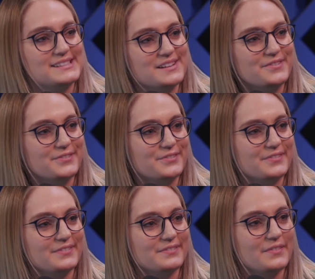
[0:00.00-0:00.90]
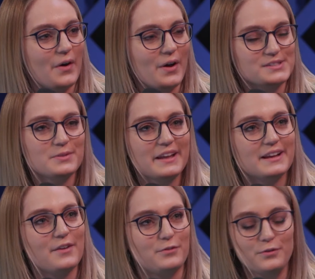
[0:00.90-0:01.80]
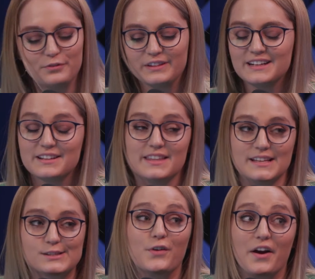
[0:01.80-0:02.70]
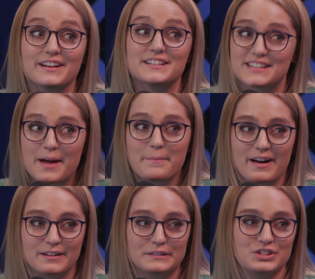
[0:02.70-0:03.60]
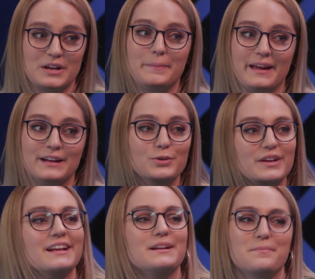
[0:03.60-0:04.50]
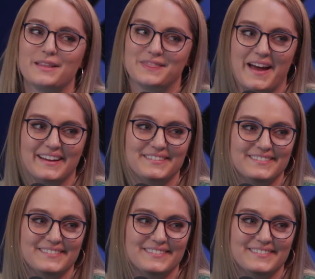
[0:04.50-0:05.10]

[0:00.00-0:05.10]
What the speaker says: of... Also, like, if you've leaned this far into that bottle of champagne, you can't admit that.